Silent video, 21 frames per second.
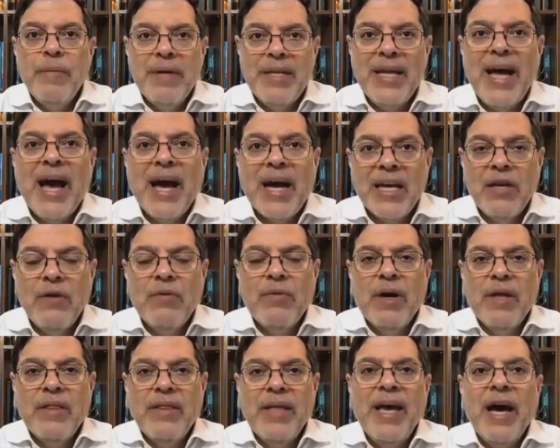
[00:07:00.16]
them attack
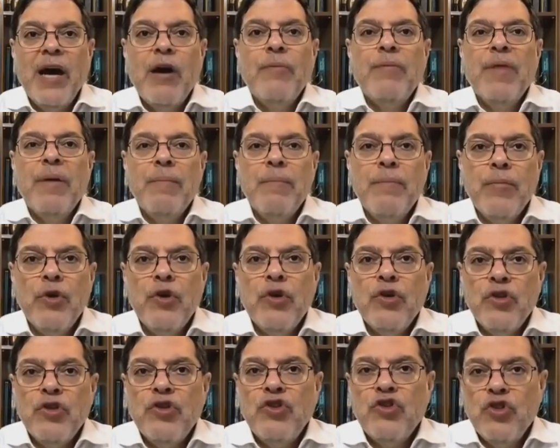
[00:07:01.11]
Iran. They helped them
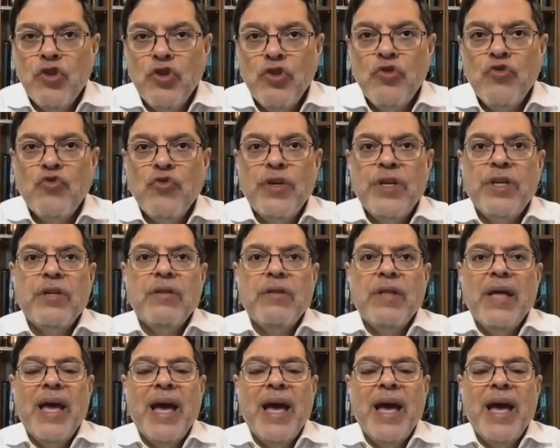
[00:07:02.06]
murder children.